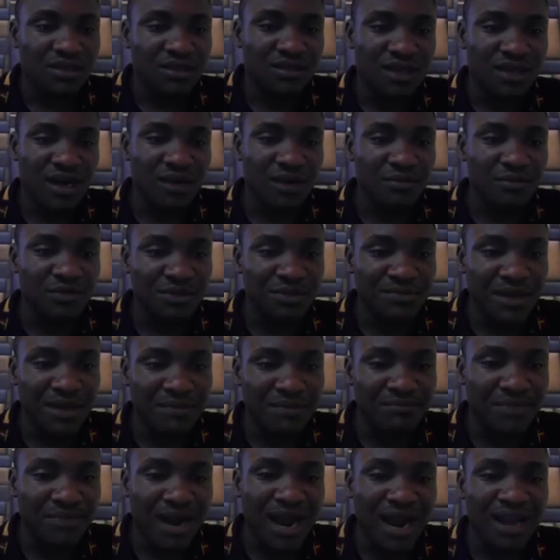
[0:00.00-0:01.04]
Now
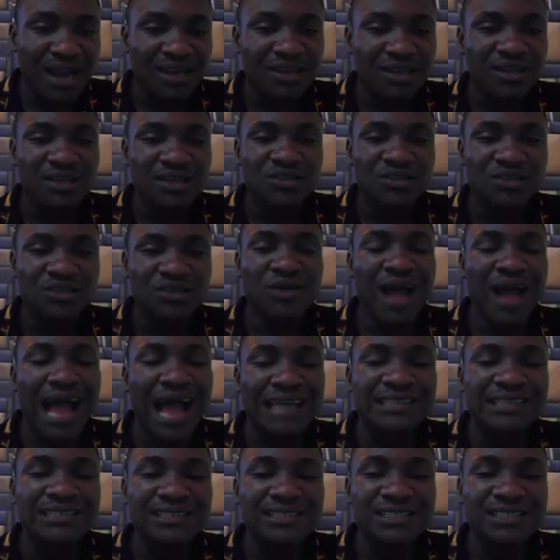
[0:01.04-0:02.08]
remember to
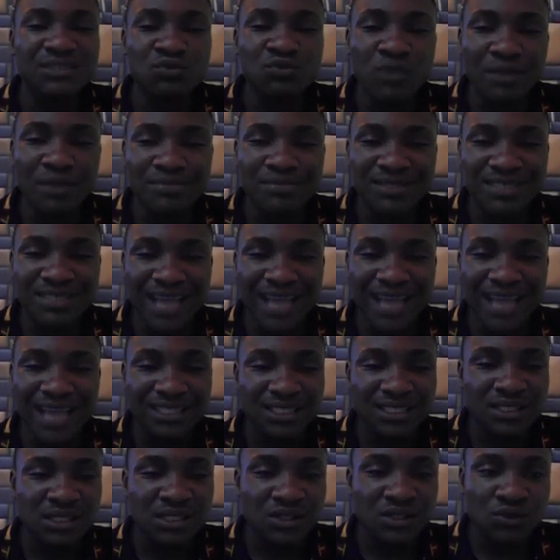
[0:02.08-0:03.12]
add this website